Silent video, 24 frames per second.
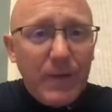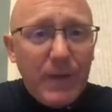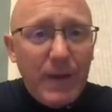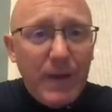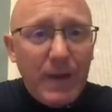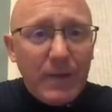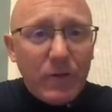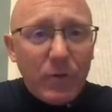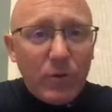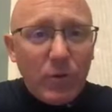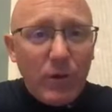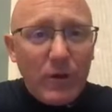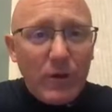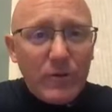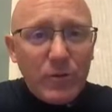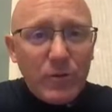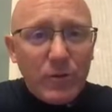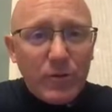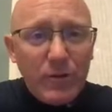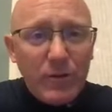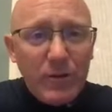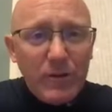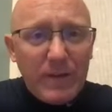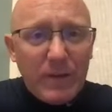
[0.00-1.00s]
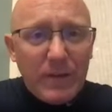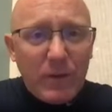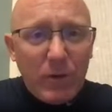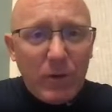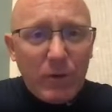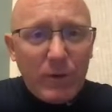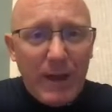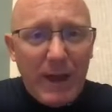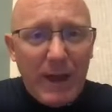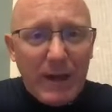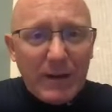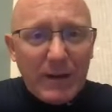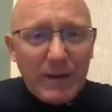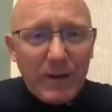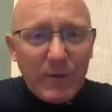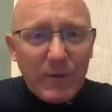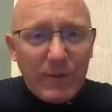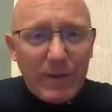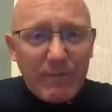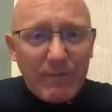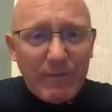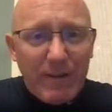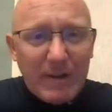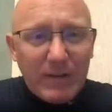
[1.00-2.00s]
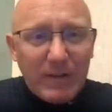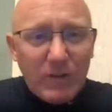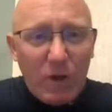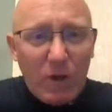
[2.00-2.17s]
And so as you see, they go down here, they find